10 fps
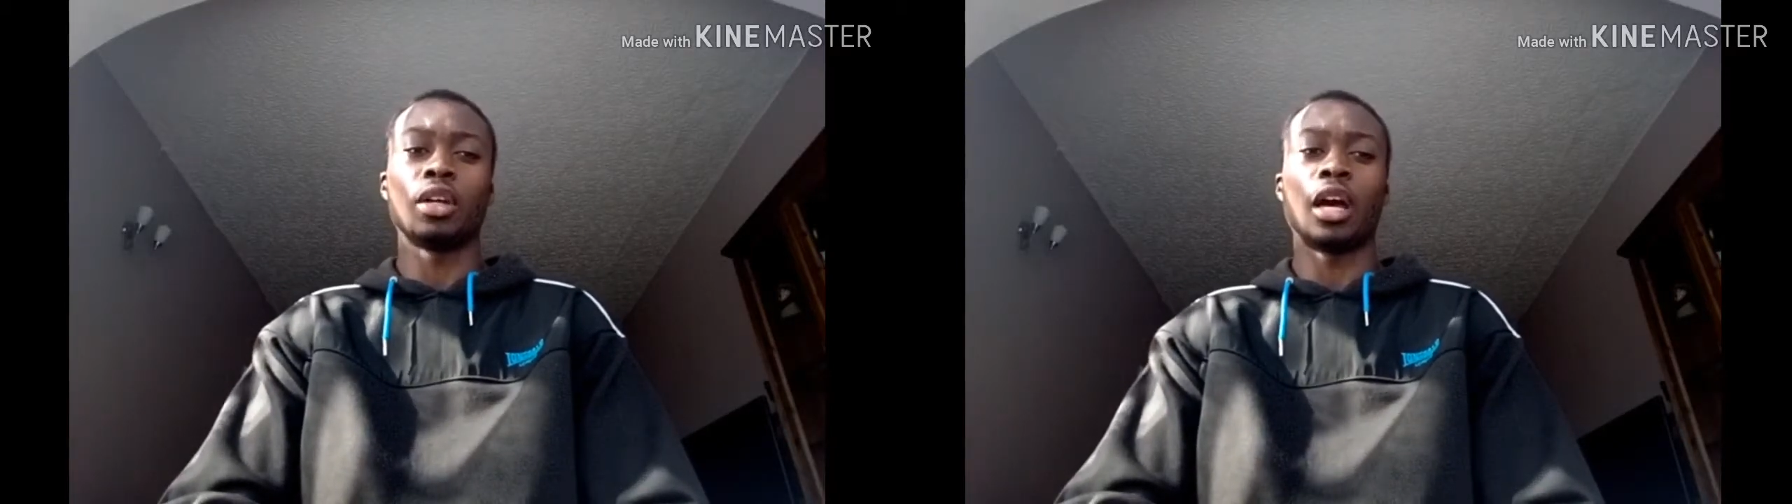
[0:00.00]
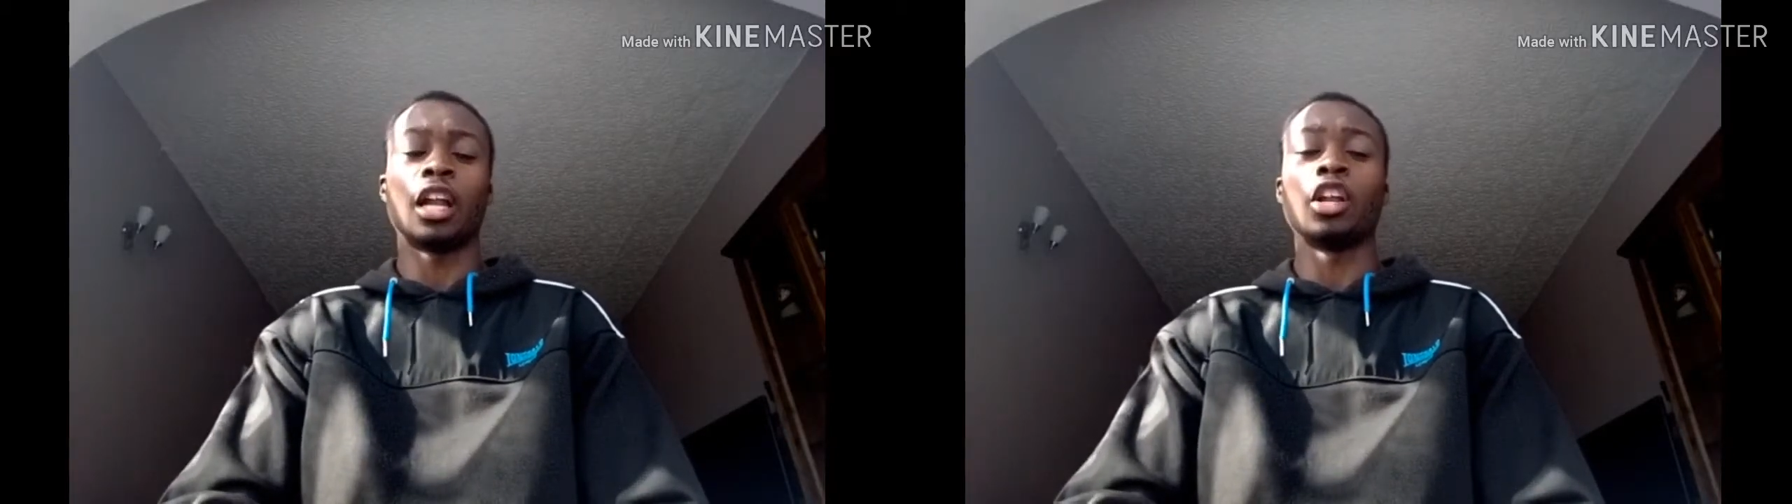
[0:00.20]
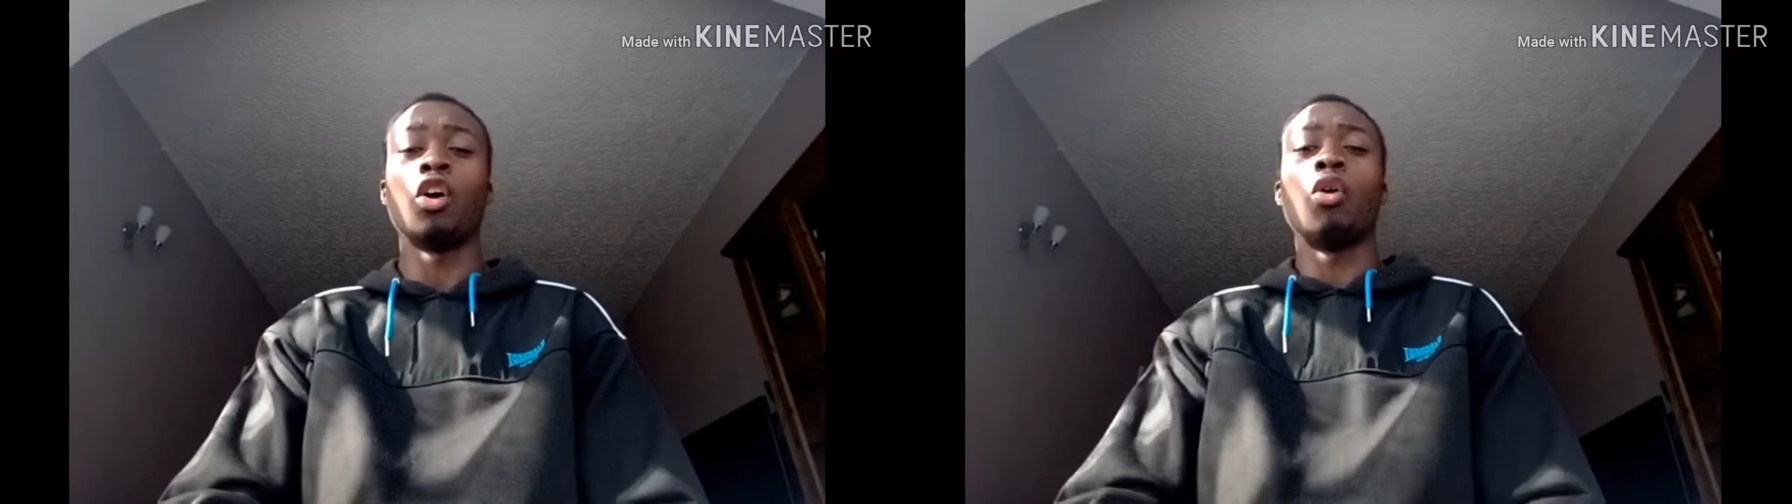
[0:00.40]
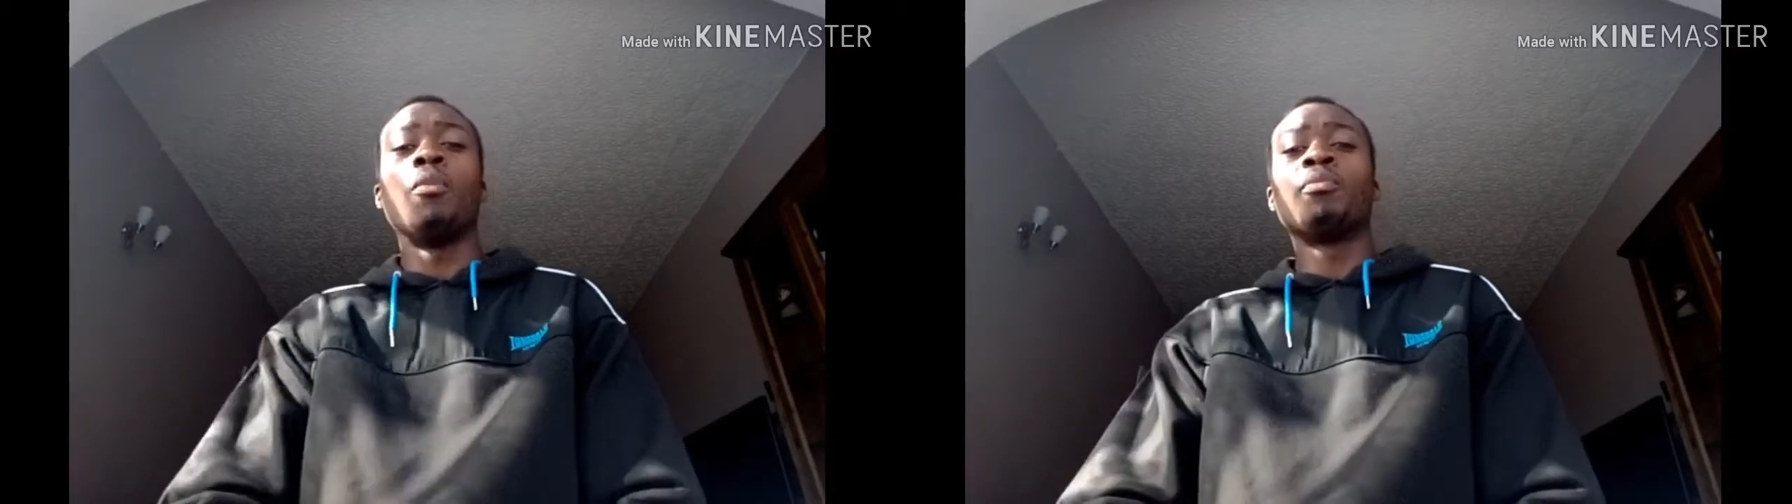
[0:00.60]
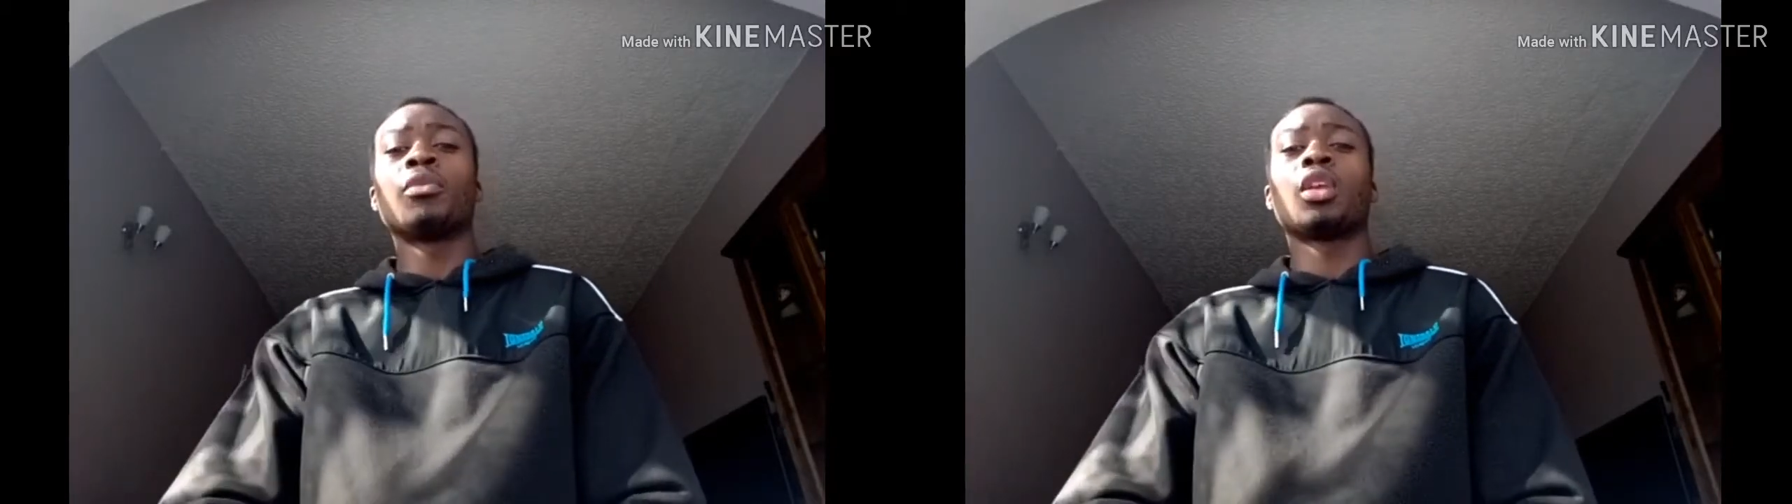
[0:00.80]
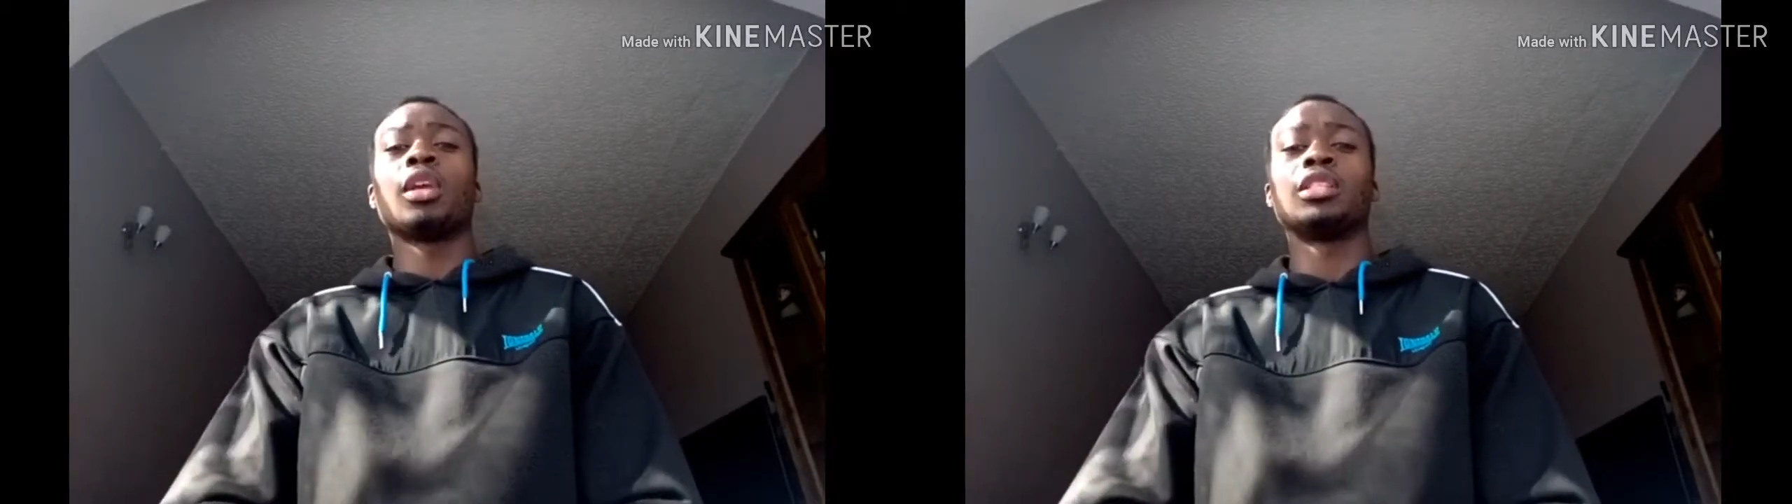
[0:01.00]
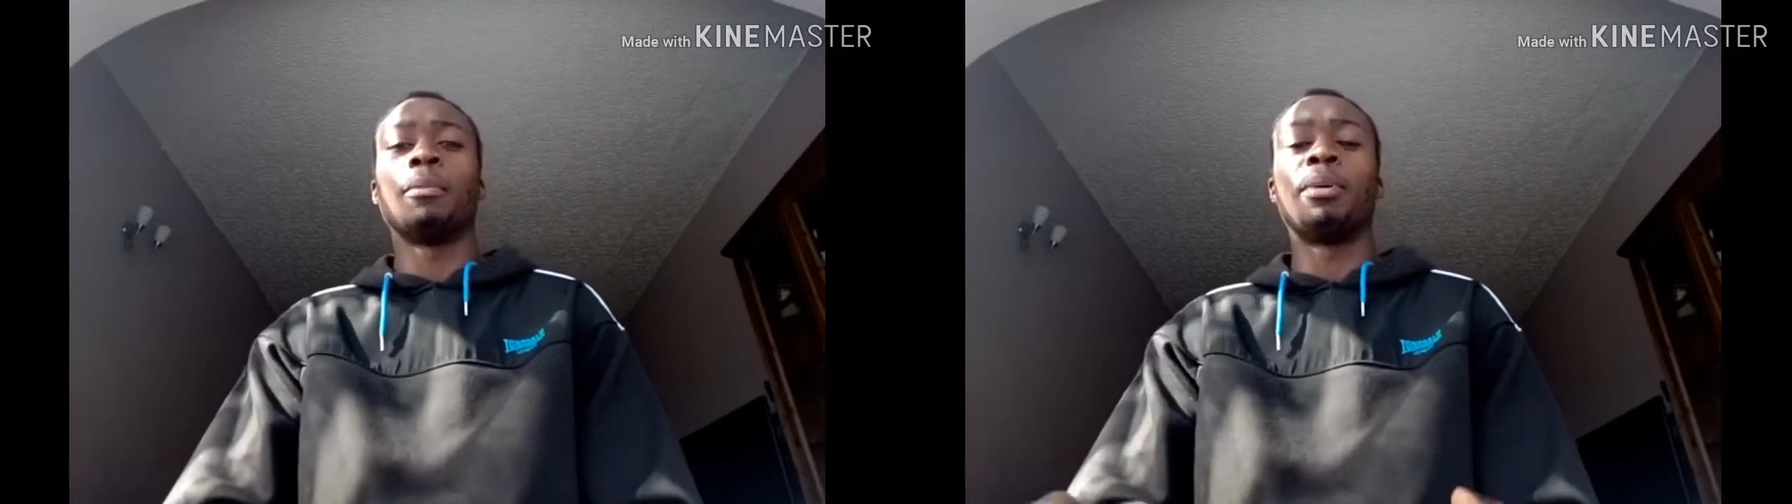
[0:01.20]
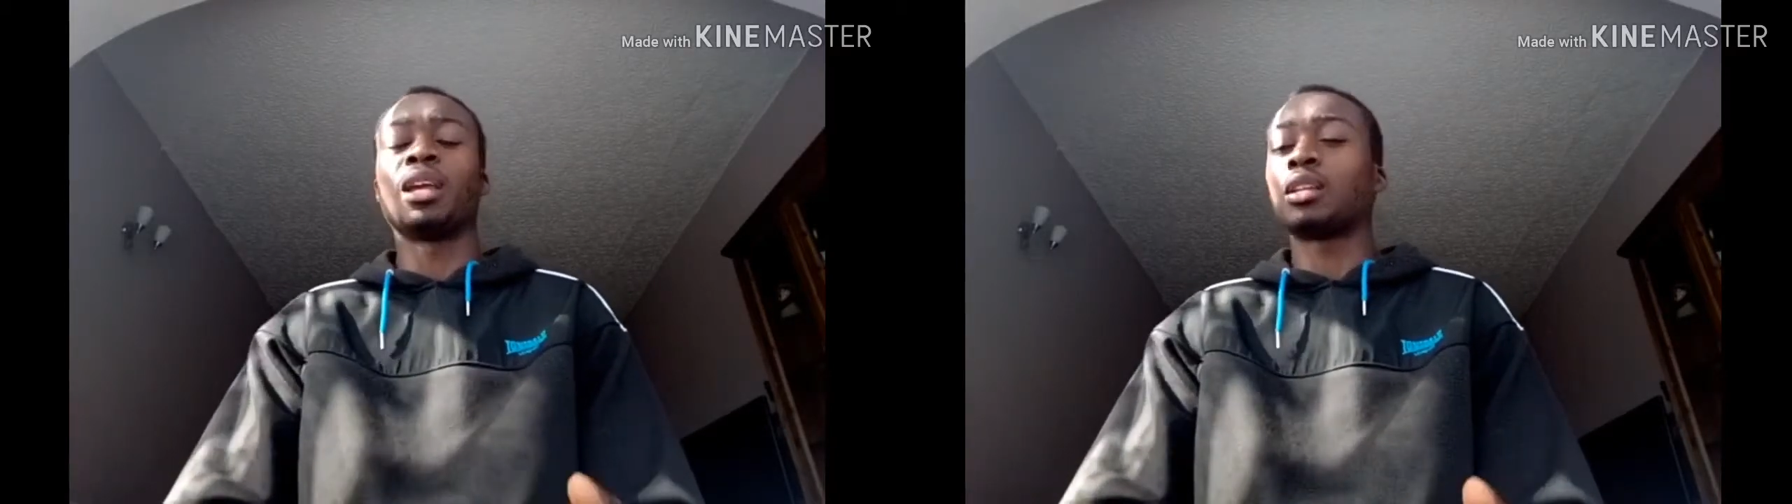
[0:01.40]
And I know it's a
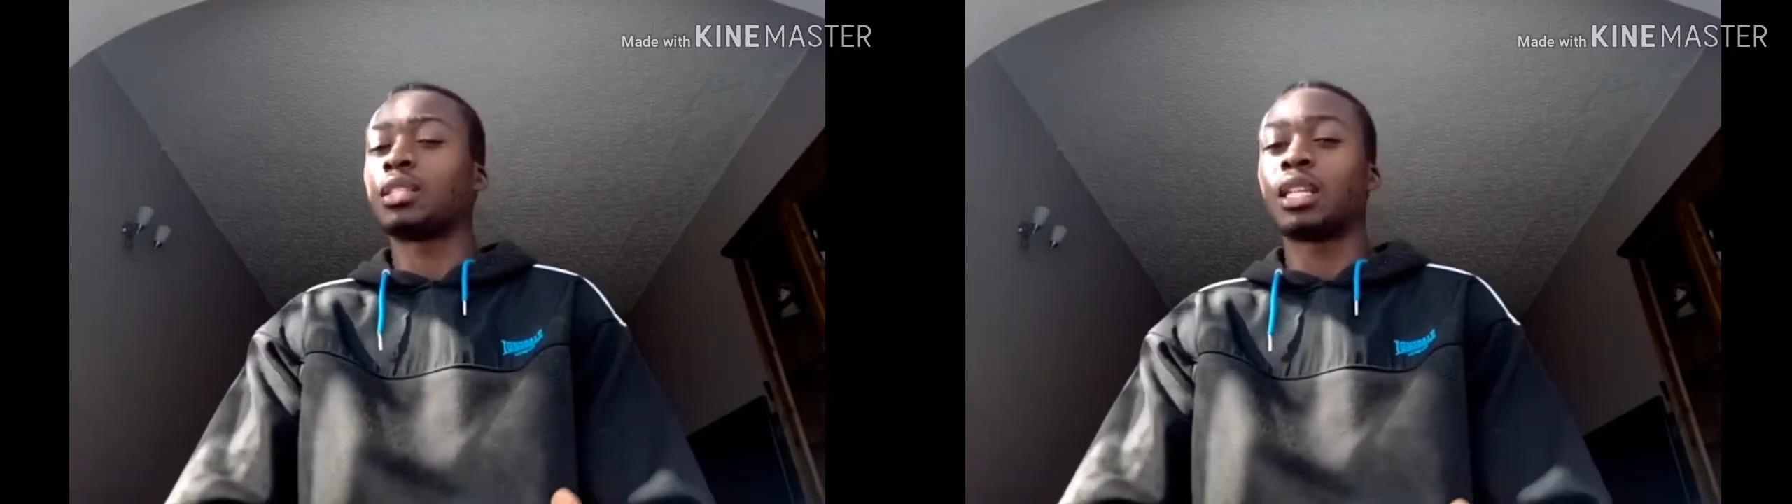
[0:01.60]
big